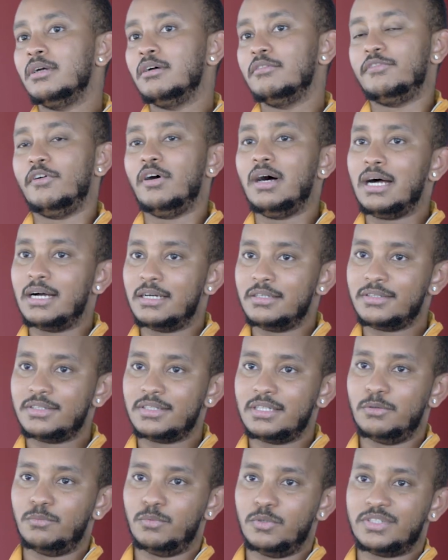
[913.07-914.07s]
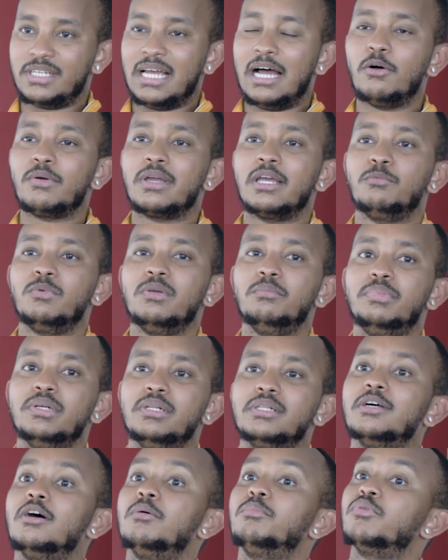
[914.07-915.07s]
For us, it was how can we
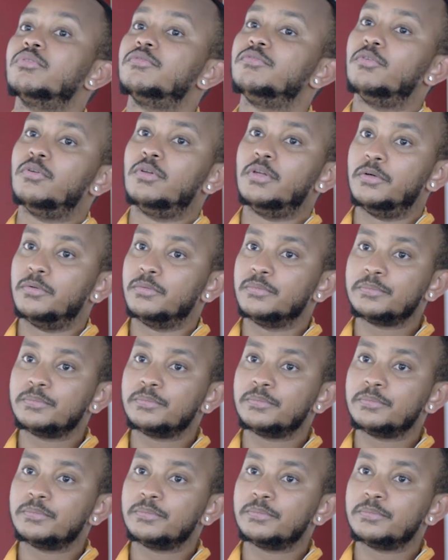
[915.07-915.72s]
build our portfolio?